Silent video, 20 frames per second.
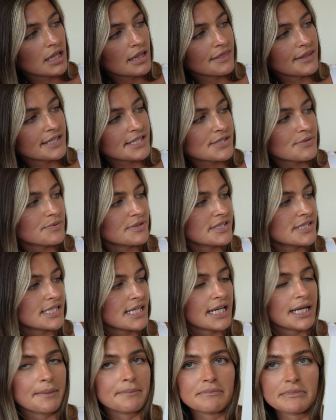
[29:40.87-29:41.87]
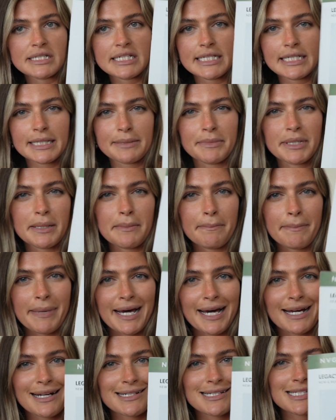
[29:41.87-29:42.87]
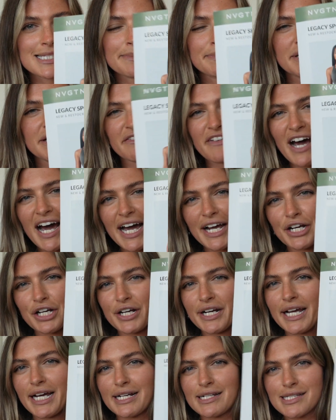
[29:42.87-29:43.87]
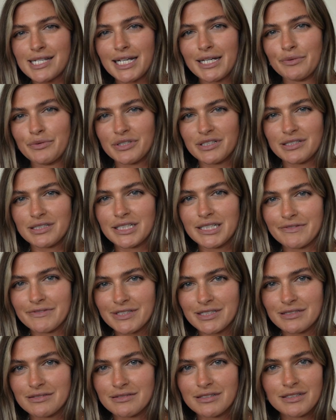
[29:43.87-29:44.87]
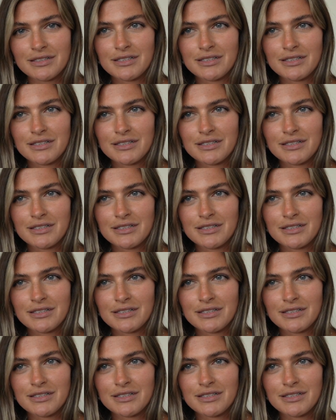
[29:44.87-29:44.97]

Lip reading: This one's like a medium impact. It's a bit of a higher neck, so I wouldn't even